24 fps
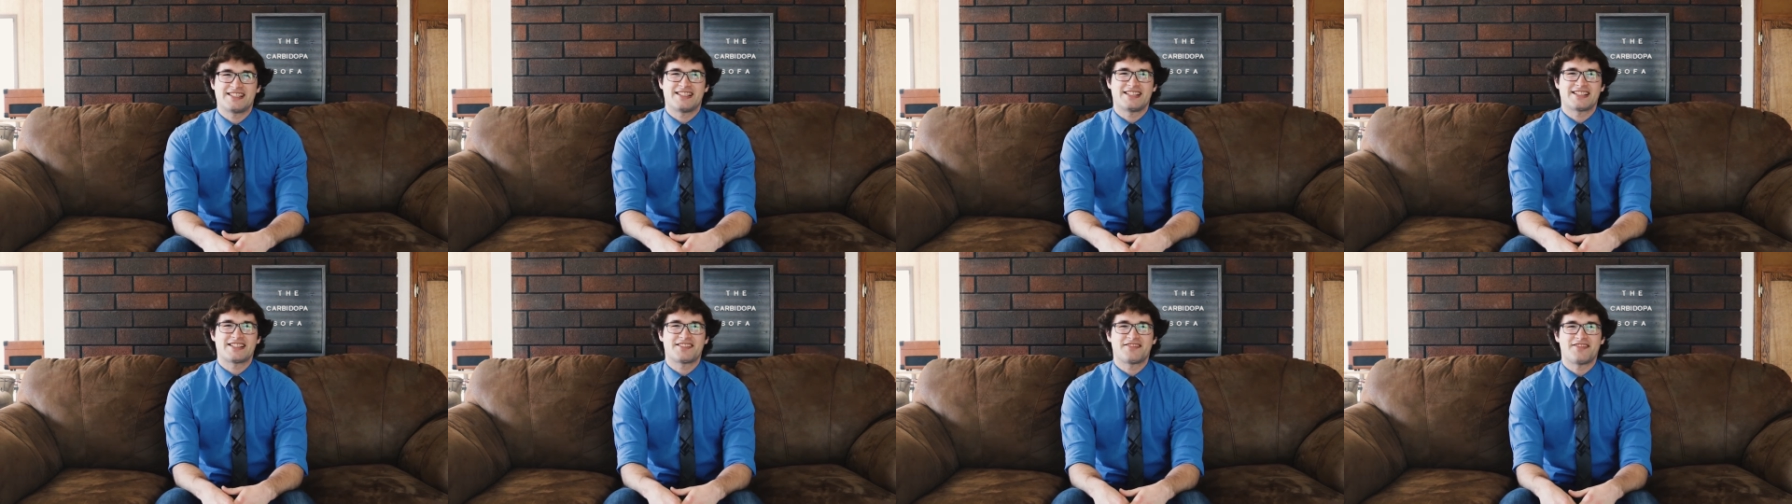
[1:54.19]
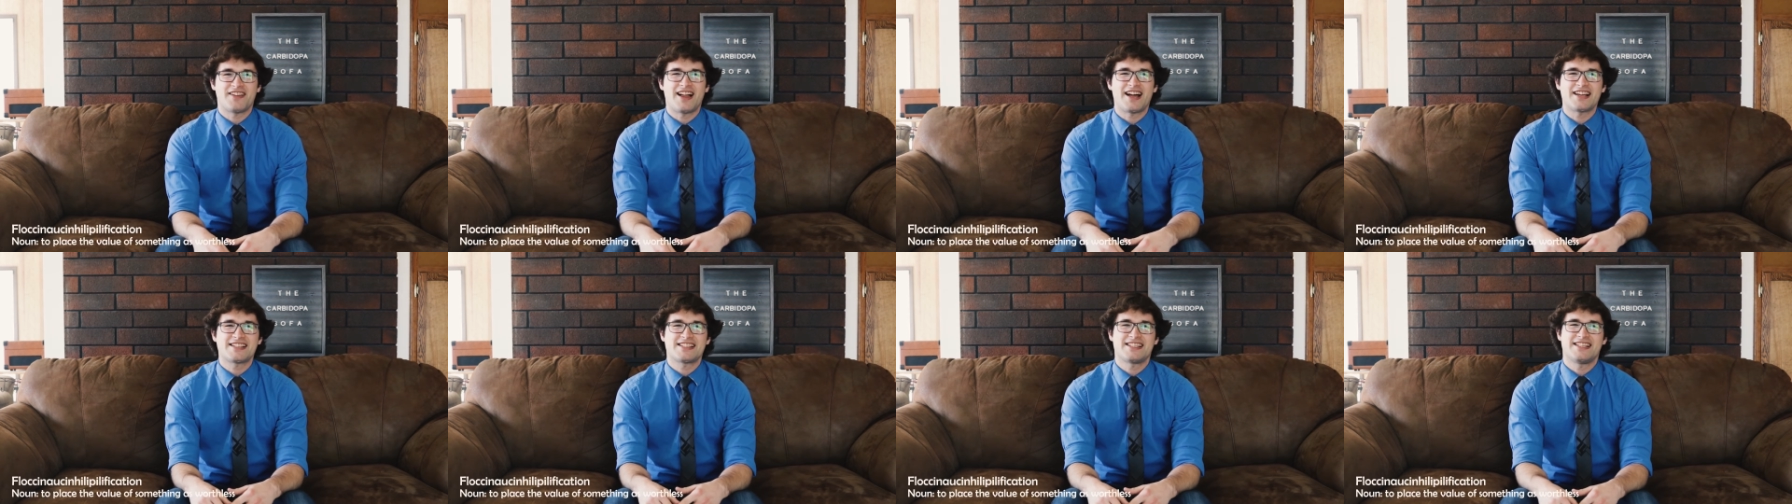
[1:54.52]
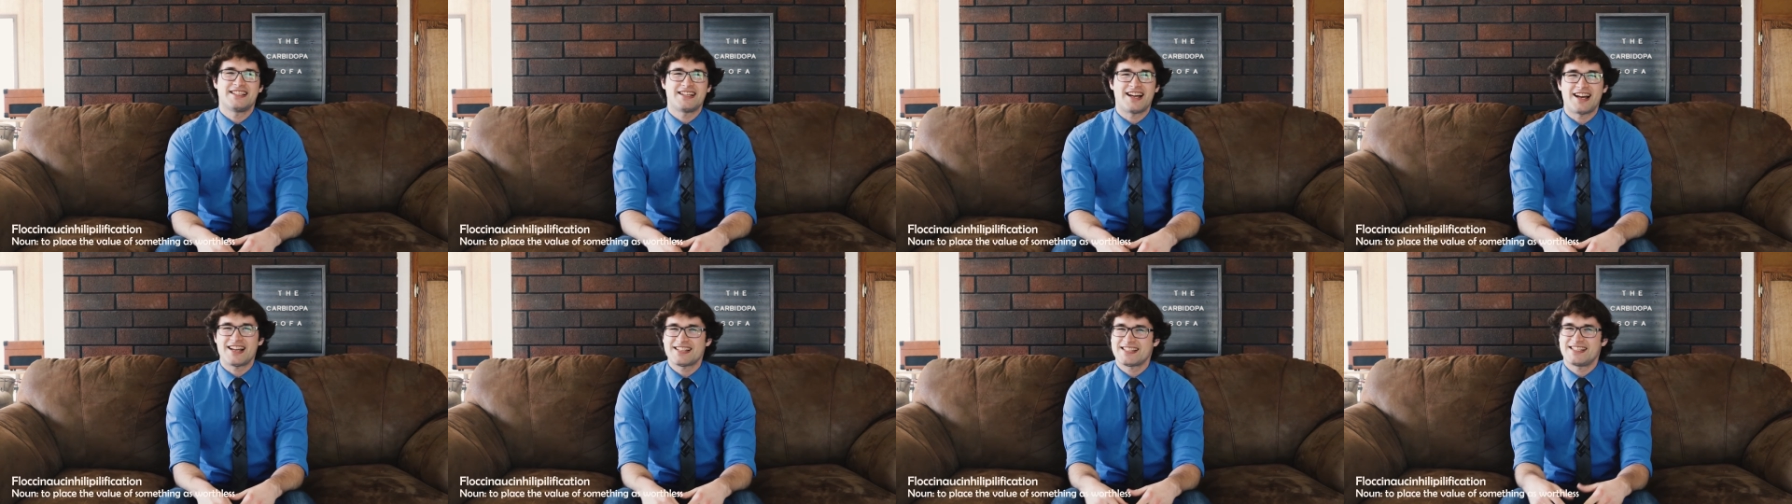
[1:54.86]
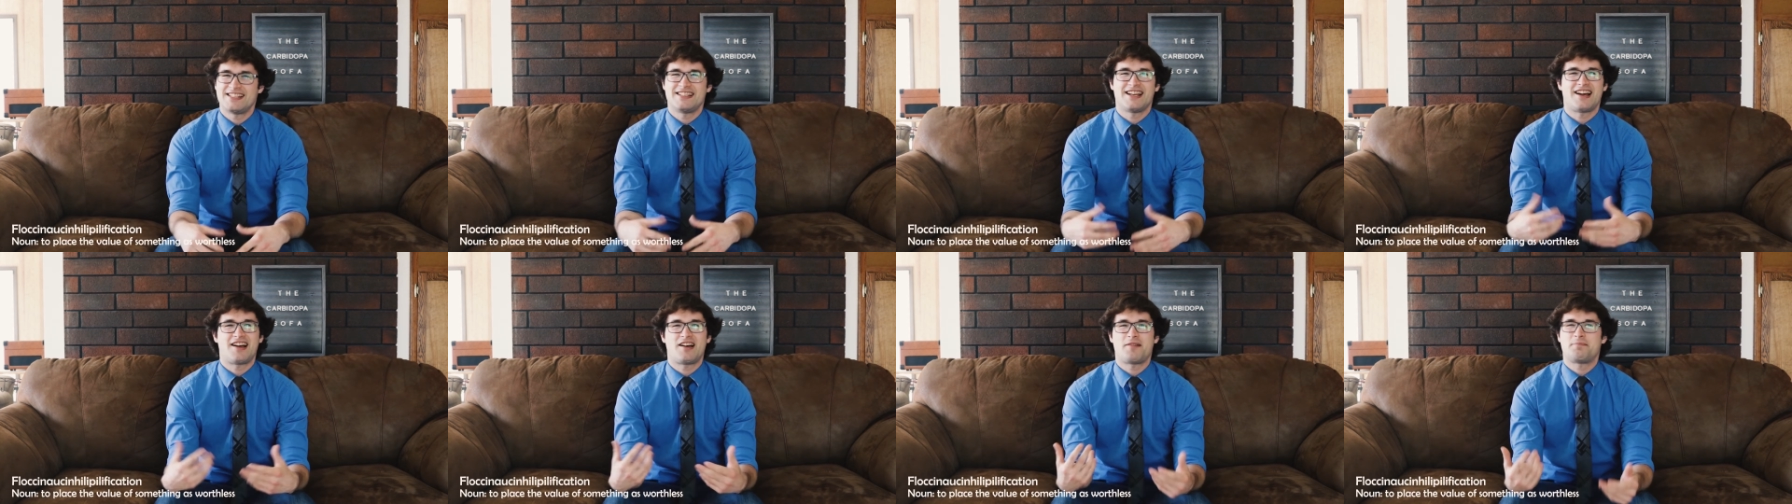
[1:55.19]
does
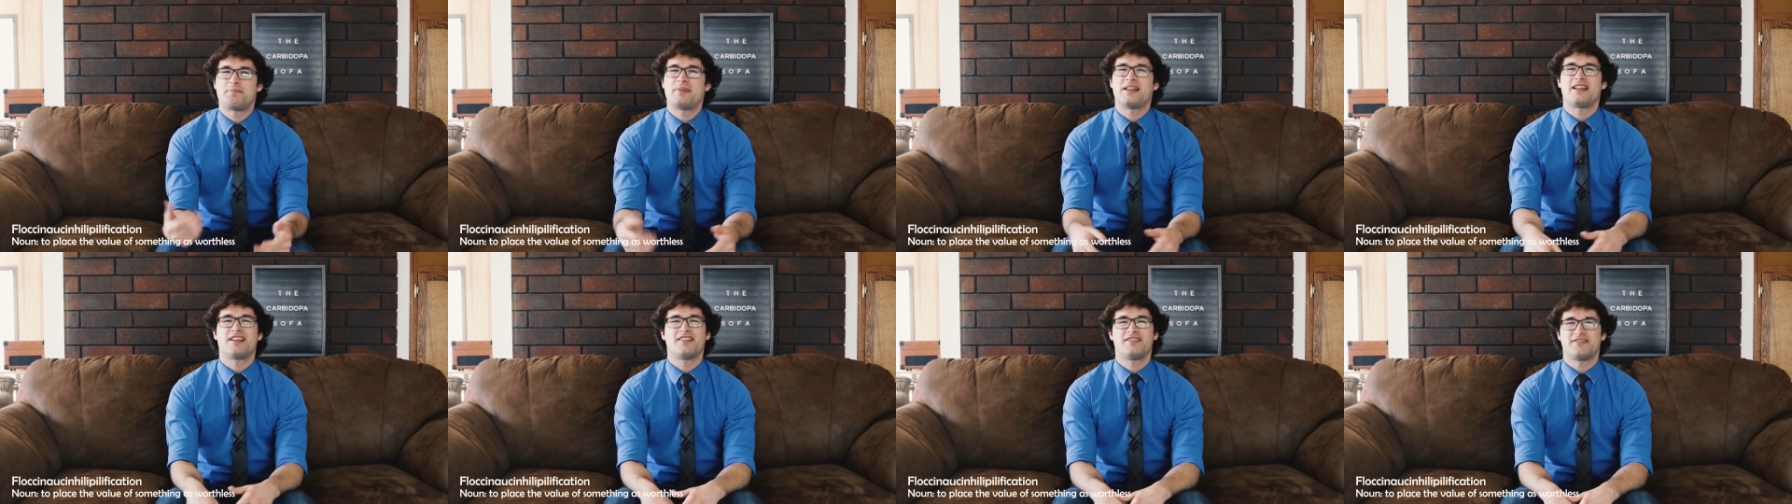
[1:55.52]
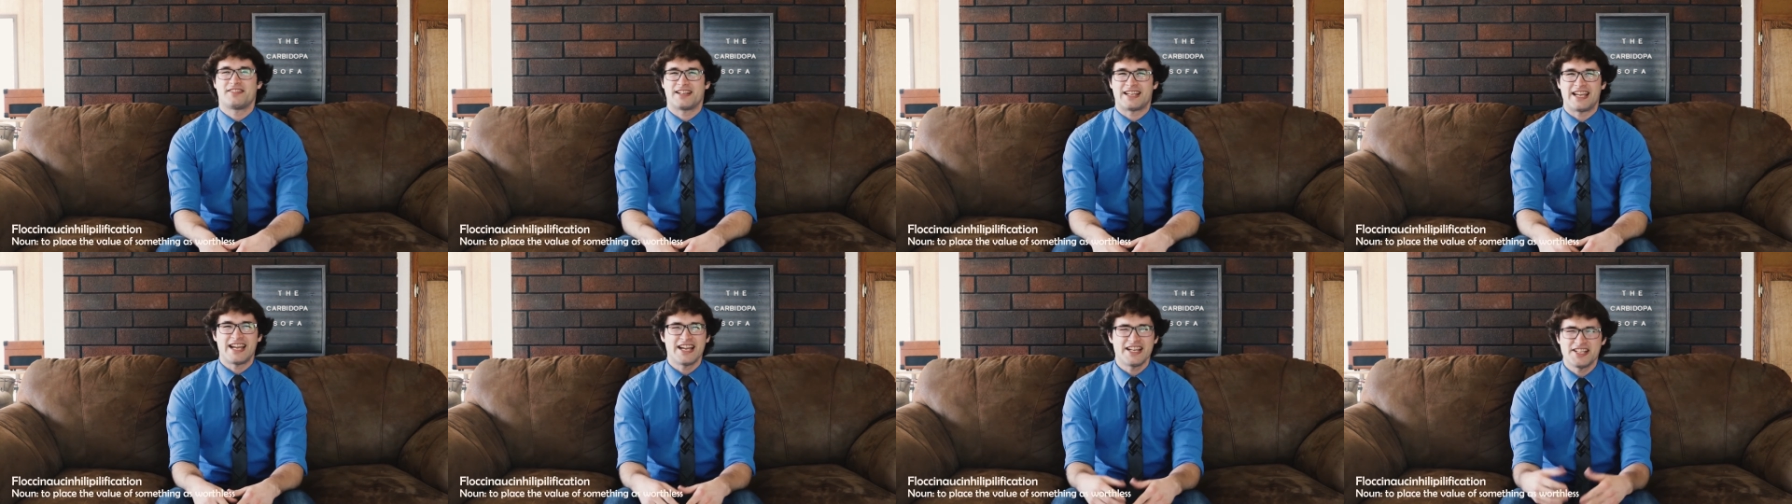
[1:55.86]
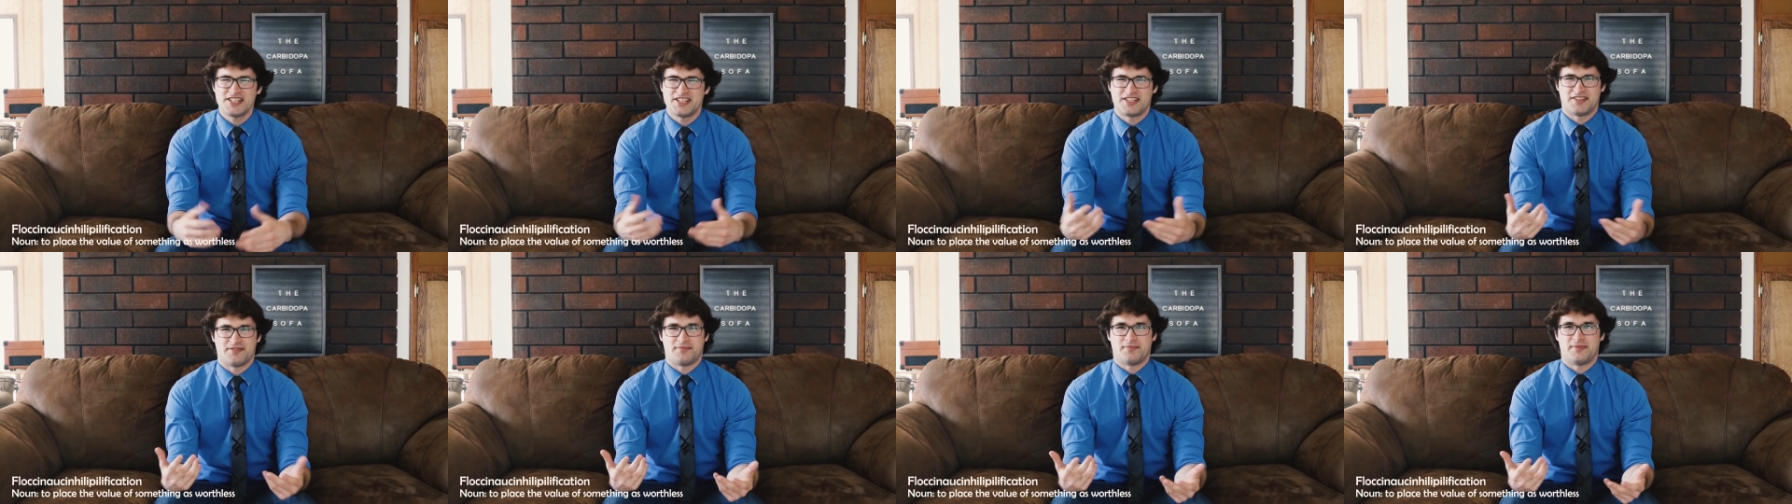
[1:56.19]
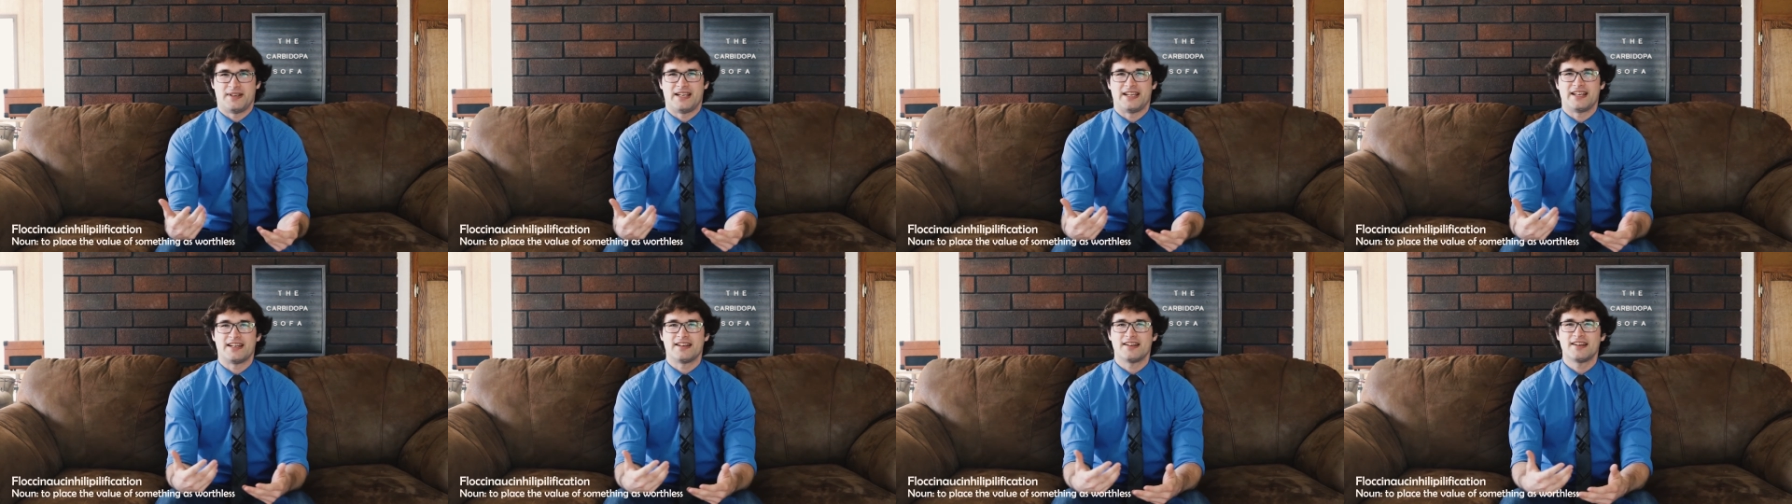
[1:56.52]
flossinacinaha
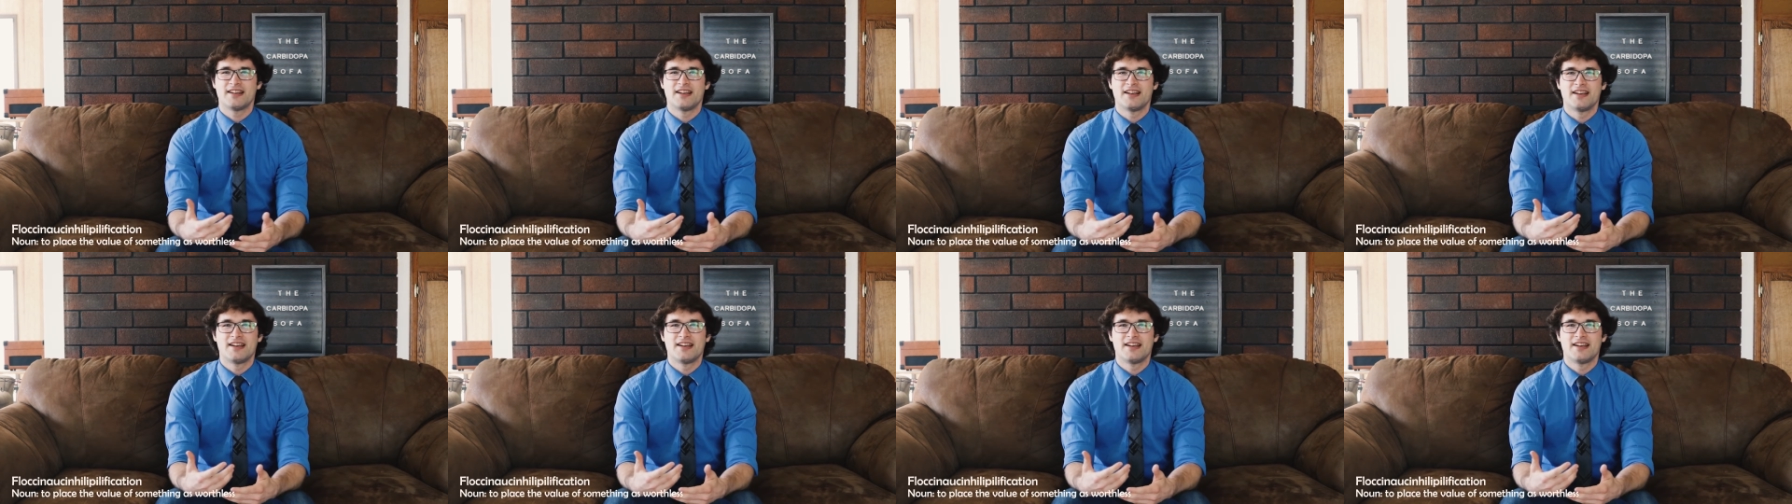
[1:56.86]
mean?